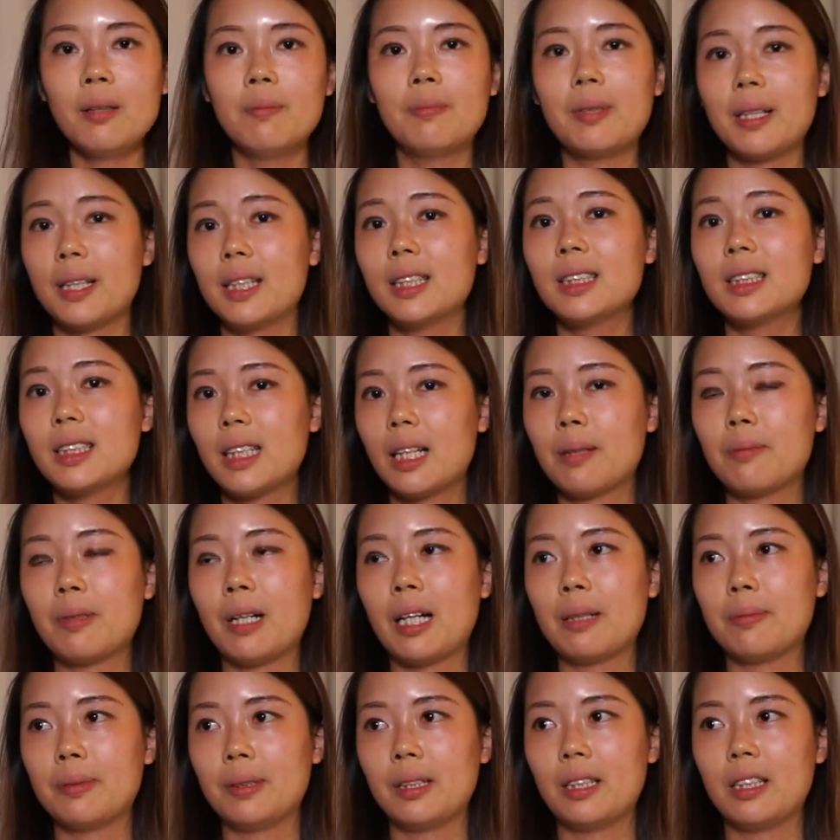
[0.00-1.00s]
But this camera,
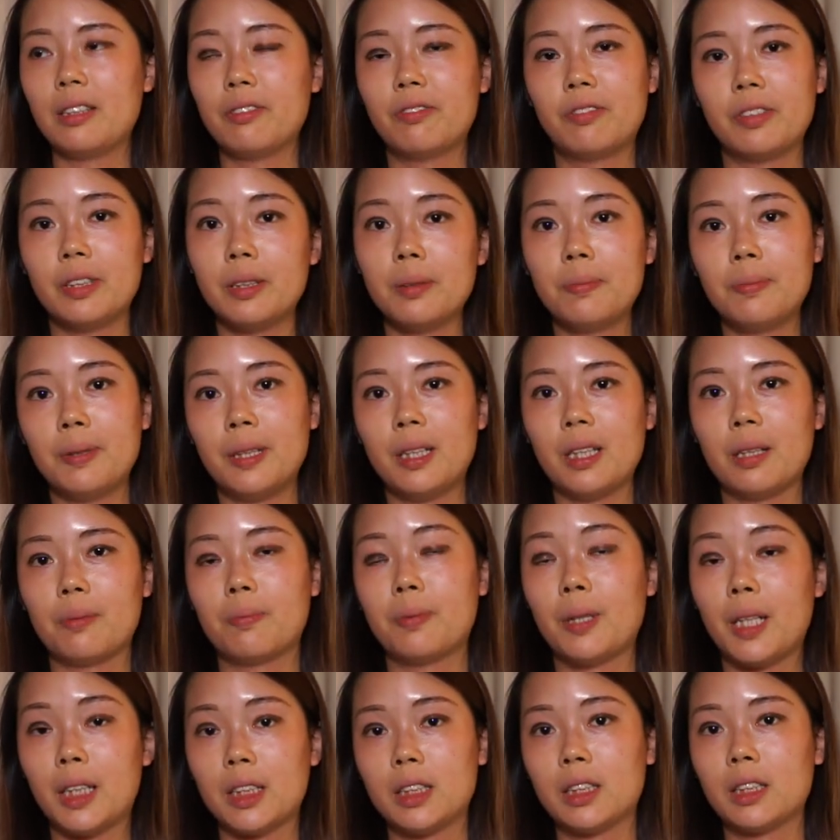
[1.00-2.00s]
I believe, will be a
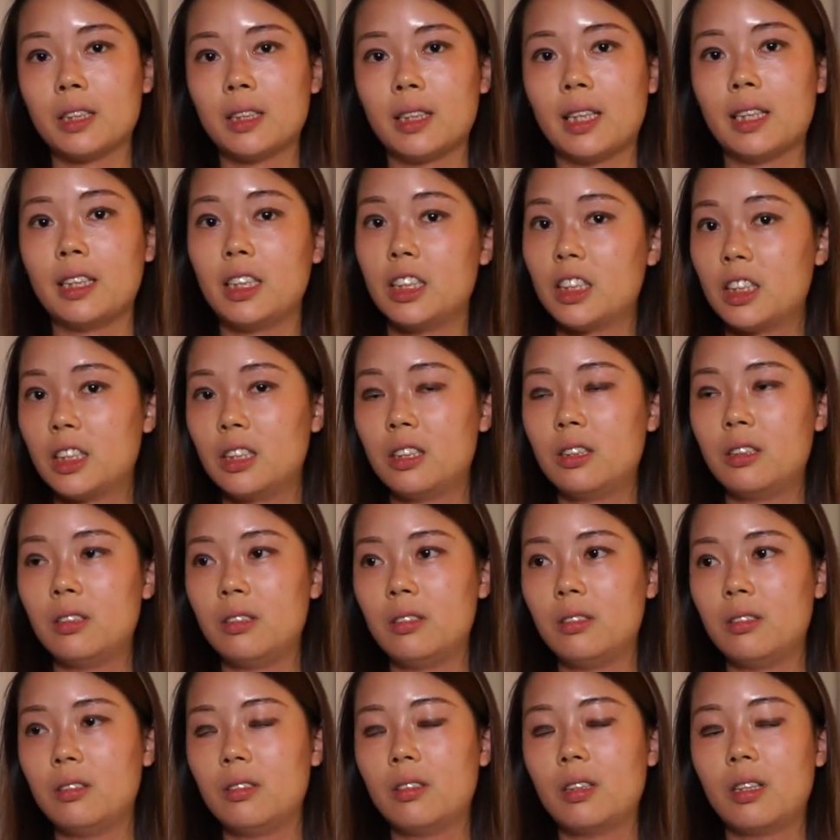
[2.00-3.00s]
precious addition
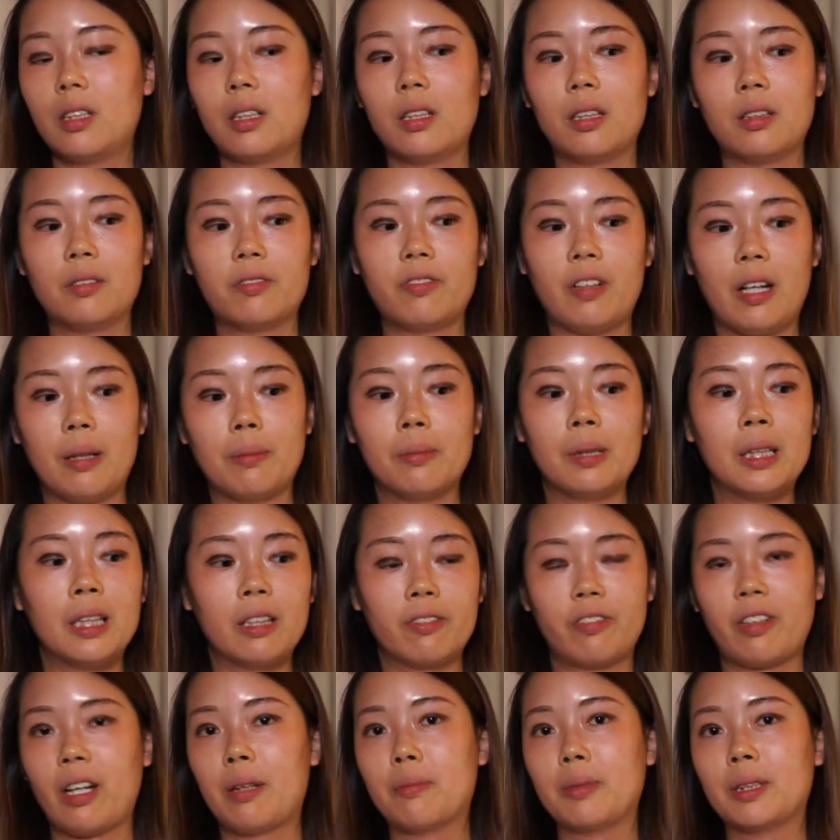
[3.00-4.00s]
to the family
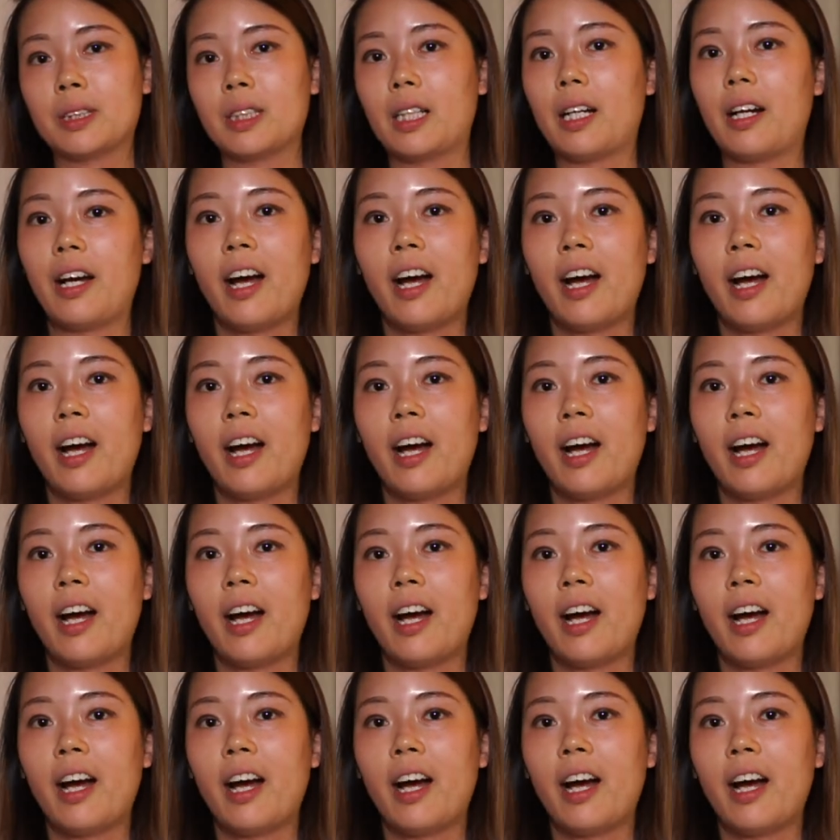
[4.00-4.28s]
of cameras that I